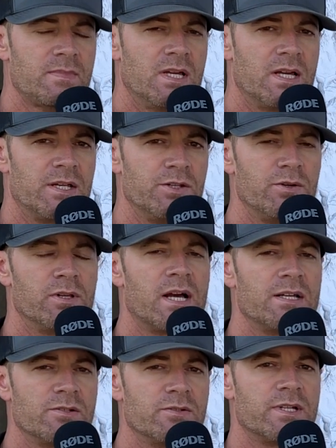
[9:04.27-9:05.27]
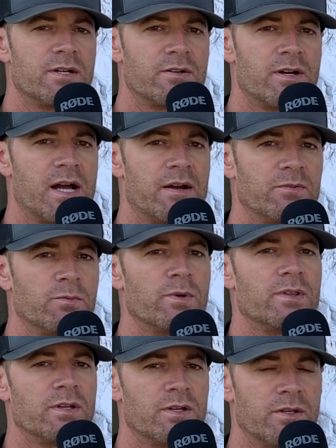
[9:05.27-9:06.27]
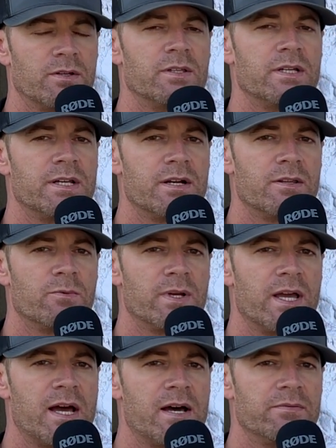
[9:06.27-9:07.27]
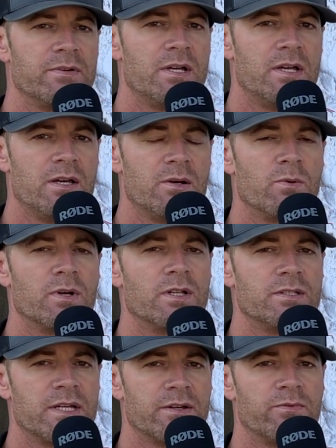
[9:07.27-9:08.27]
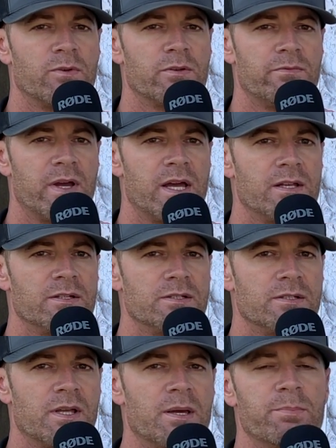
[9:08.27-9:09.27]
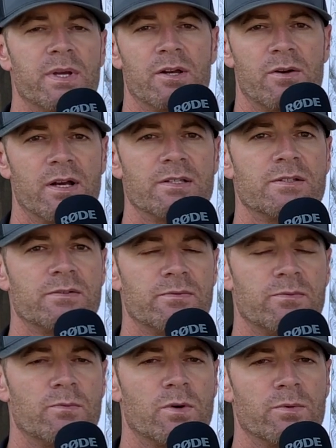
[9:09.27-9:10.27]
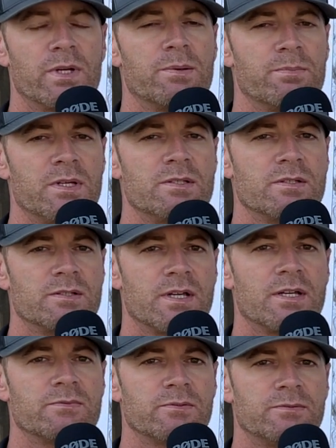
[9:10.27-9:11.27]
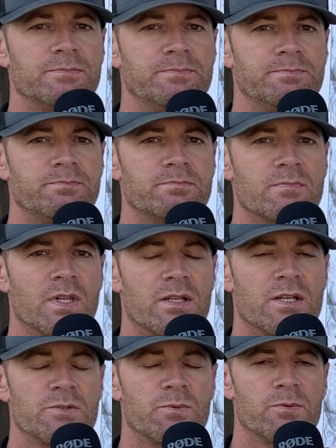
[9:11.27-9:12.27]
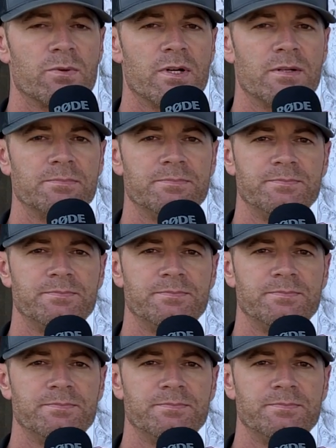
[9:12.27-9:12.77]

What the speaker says: and utilize those aircraft with the good clean air that we have. We're going to take full advantage and be aggressive where we can be successful. And that's where we're at.